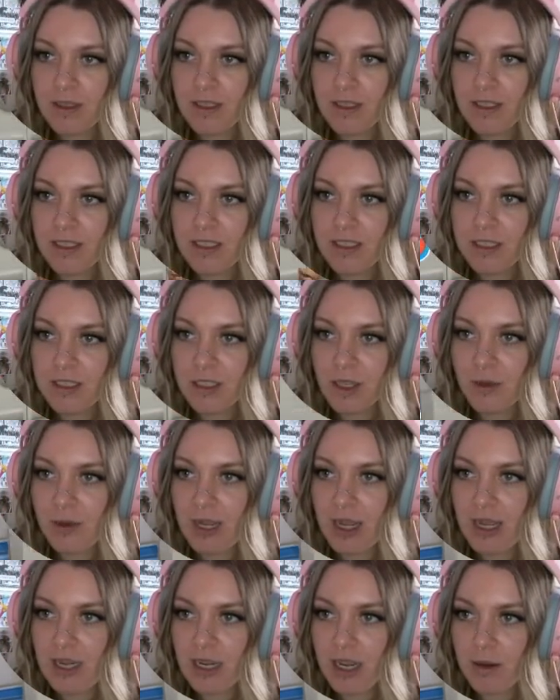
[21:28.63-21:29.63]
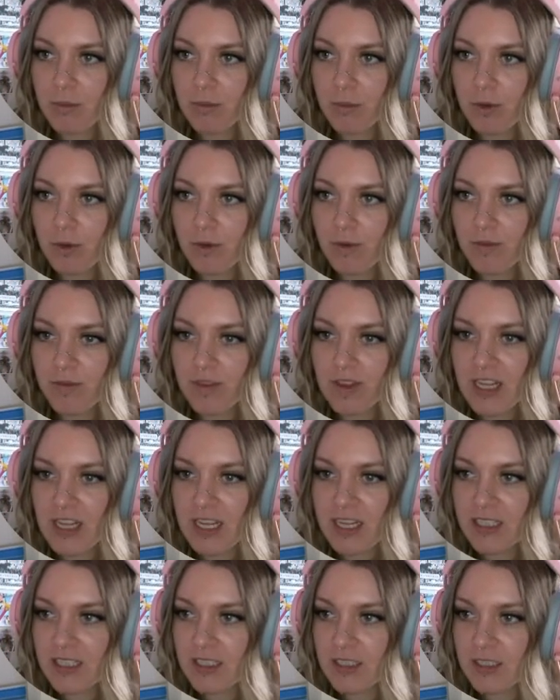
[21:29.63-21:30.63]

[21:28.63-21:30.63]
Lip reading: Let's go ahead and move this